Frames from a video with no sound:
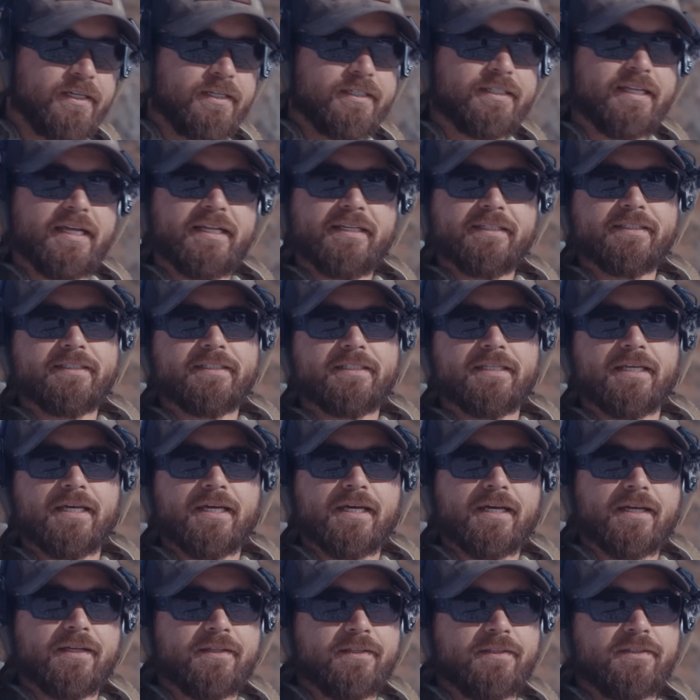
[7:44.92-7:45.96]
tends
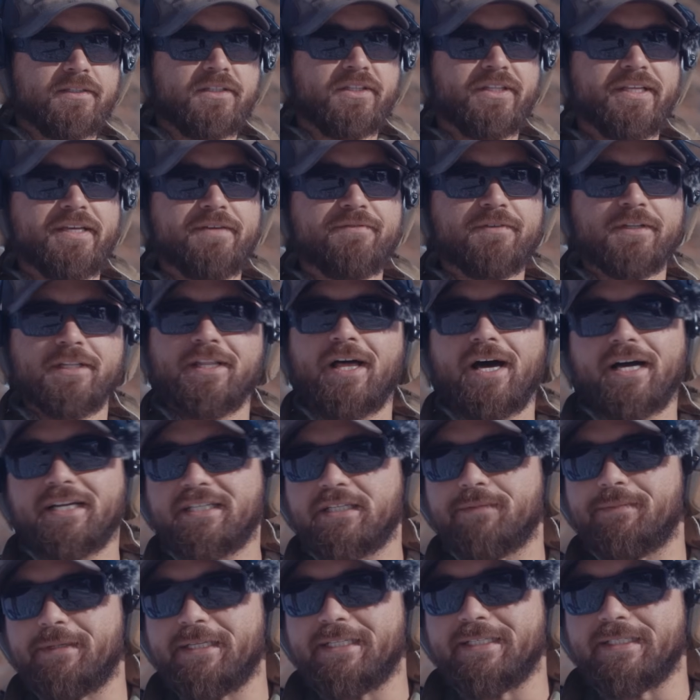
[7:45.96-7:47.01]
to leave a lot
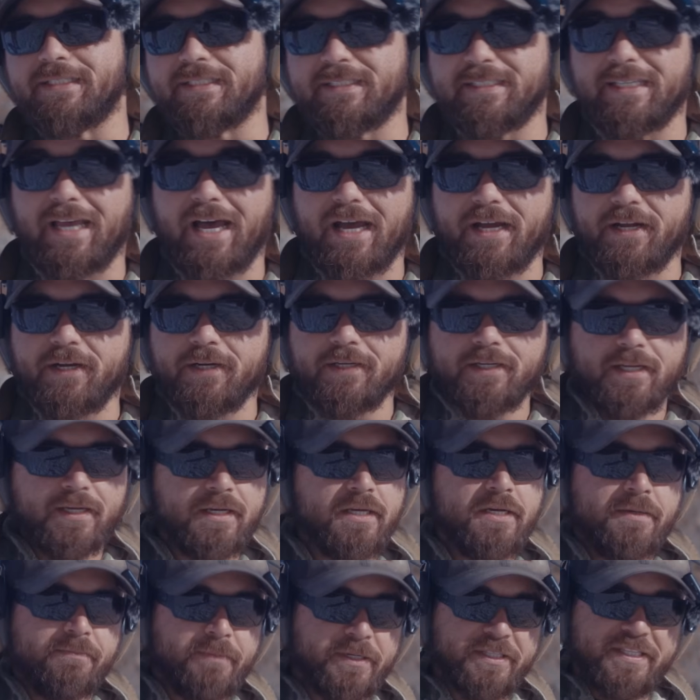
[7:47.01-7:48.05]
to be desired,
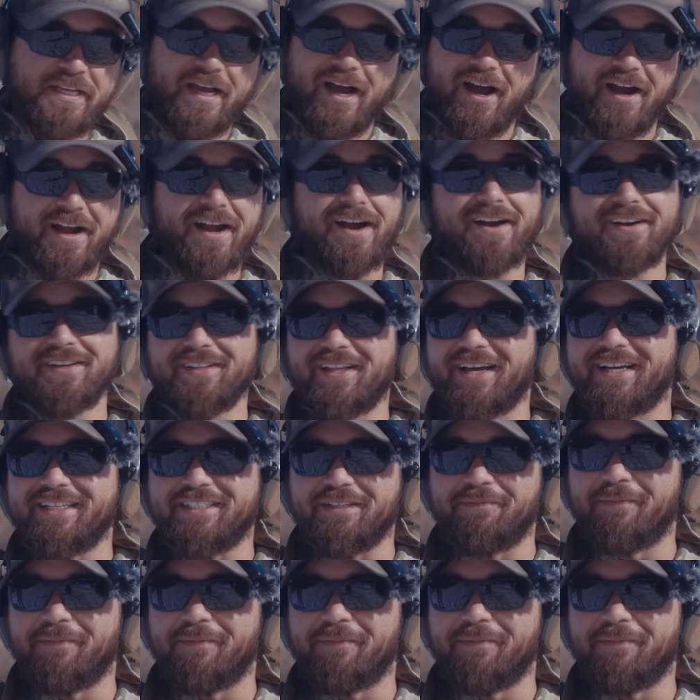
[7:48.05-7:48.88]
but the IR light's